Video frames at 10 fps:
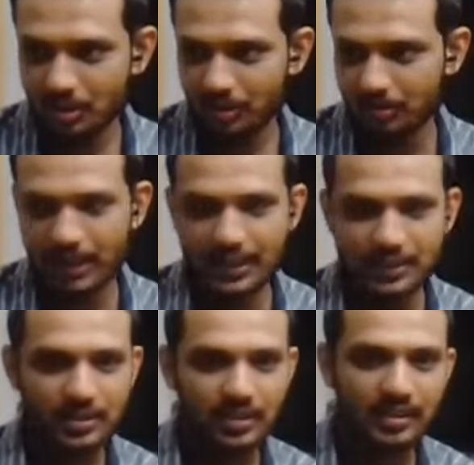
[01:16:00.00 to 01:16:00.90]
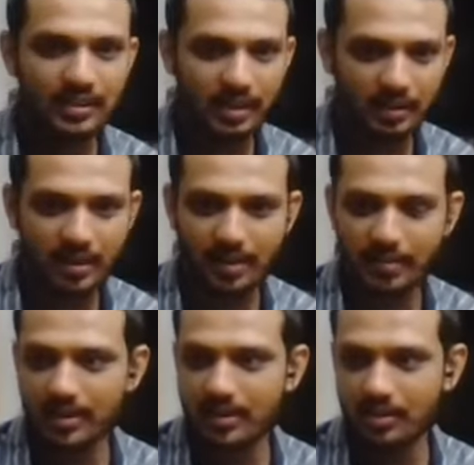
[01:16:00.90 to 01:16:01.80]
so based on the
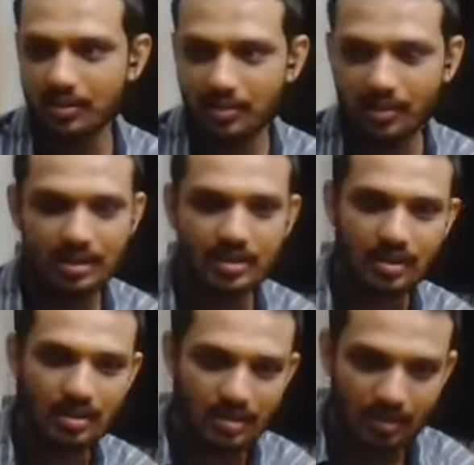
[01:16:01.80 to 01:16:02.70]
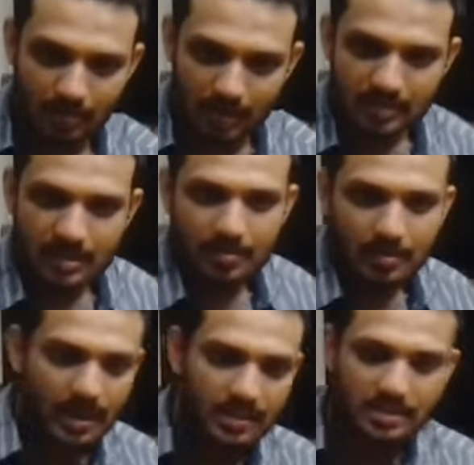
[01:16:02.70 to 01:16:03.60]
requirement you could mix and
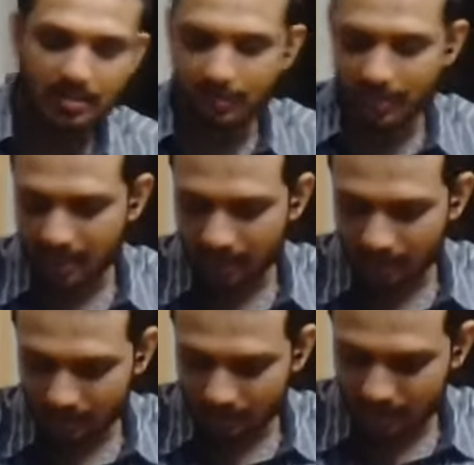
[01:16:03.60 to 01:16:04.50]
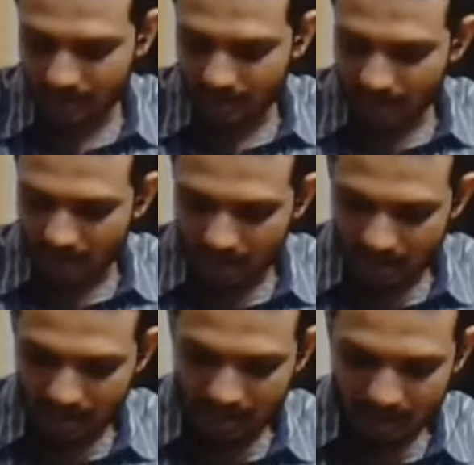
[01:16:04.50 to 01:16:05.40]
match different technology
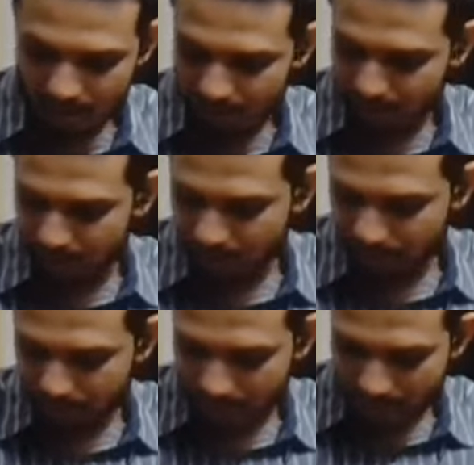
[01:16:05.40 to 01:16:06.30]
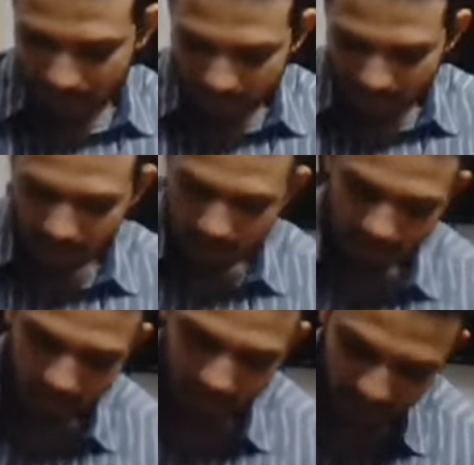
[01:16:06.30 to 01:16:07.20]
uh, i will
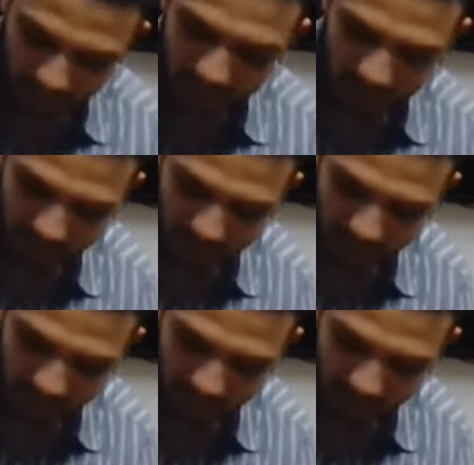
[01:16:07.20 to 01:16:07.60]
also include